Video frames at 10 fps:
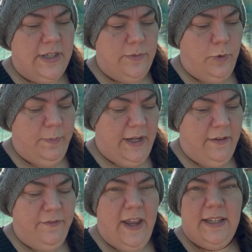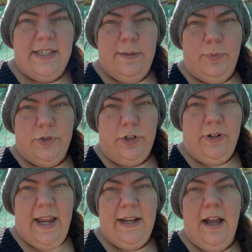That would be fairly simple to
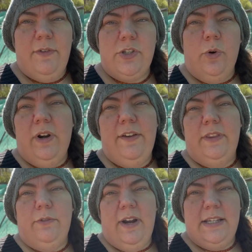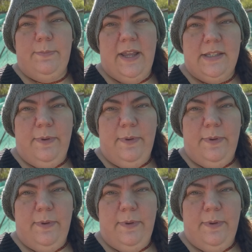create covers, or even the raised beds.